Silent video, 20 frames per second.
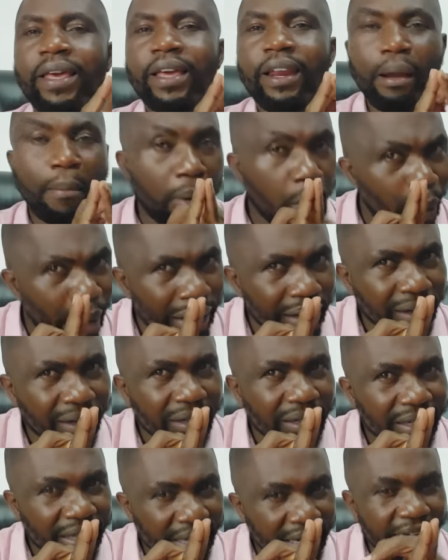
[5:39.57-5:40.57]
Number
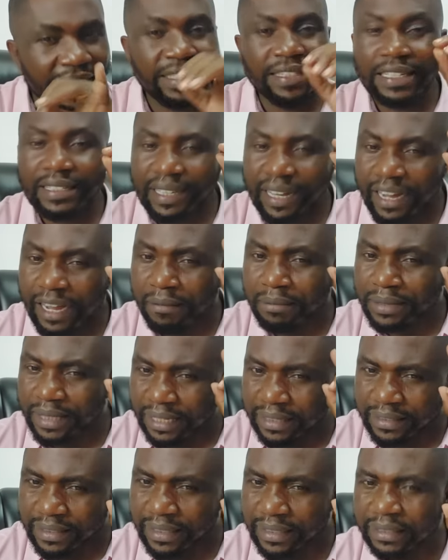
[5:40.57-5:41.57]
one is the
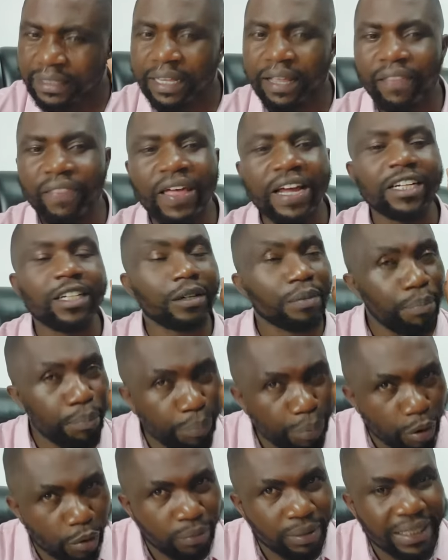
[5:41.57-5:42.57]
circumstances that
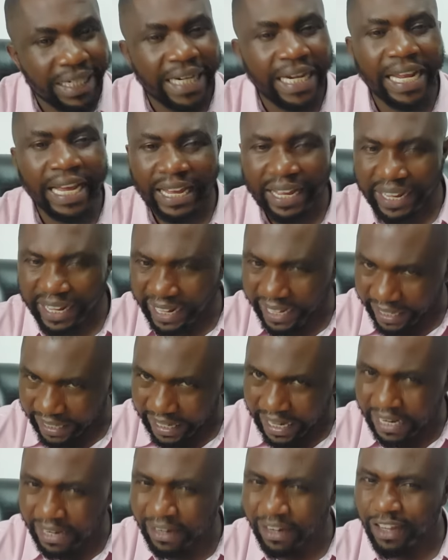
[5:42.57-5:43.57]
prompted
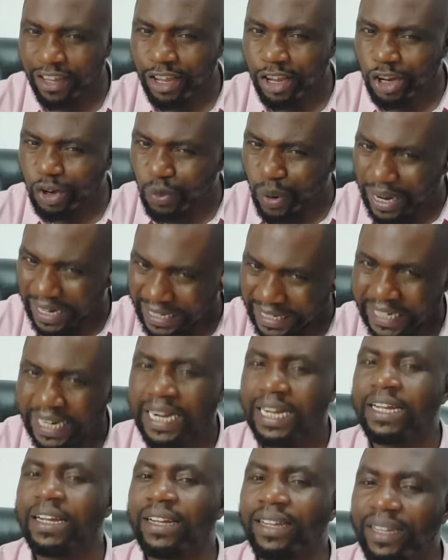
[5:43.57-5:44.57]
Iran to
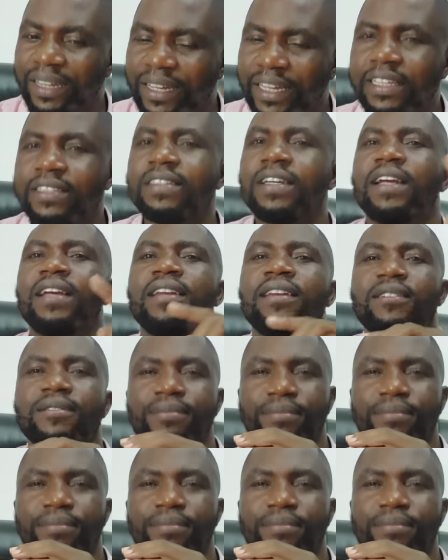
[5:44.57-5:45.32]
attack Israel.